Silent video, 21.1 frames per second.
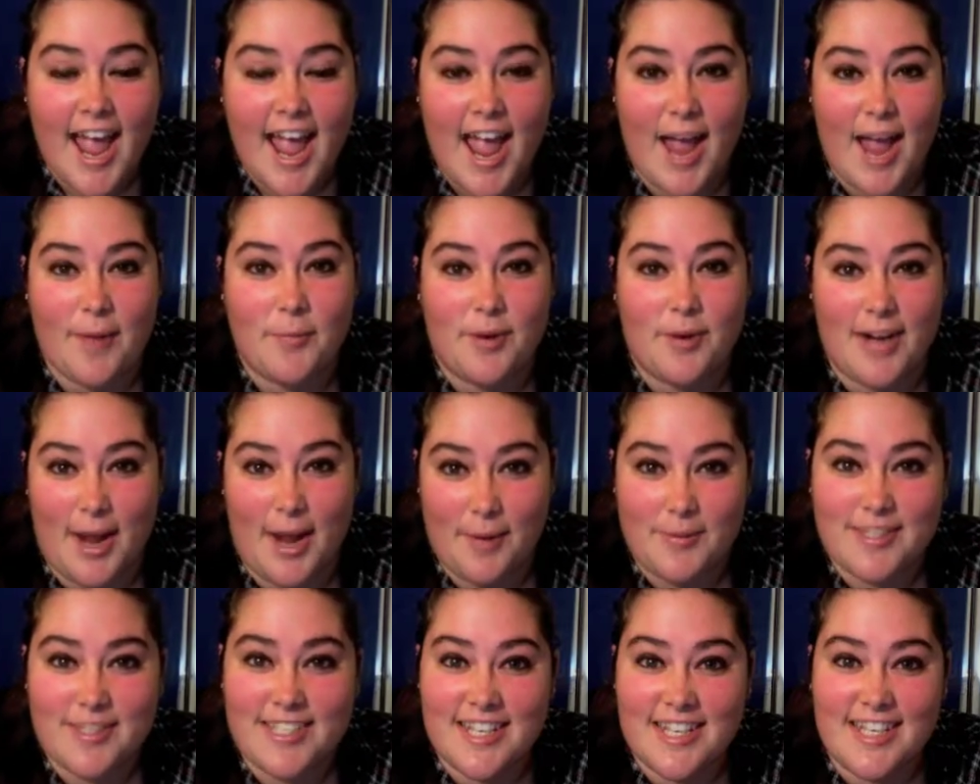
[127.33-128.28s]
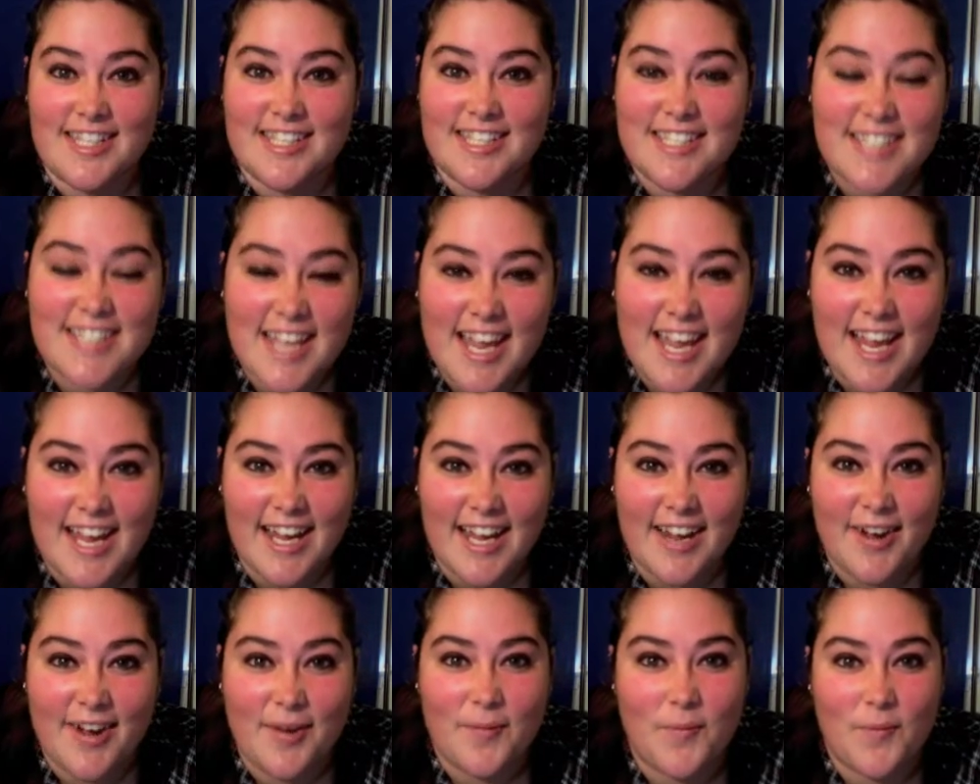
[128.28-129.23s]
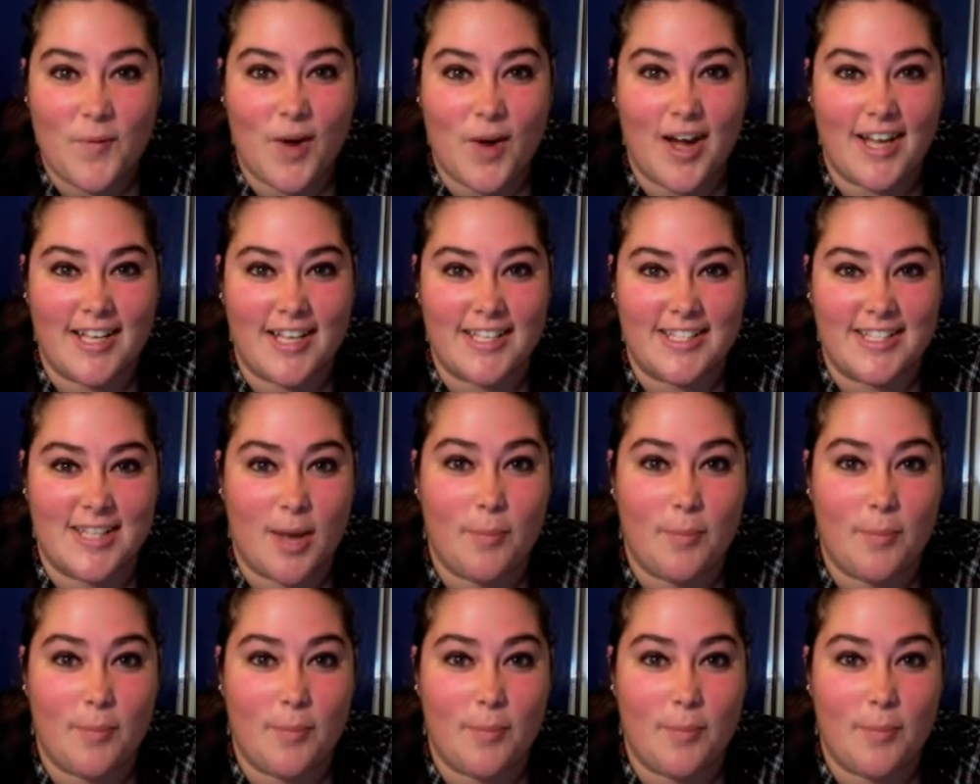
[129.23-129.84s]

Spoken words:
And what I was gonna sing was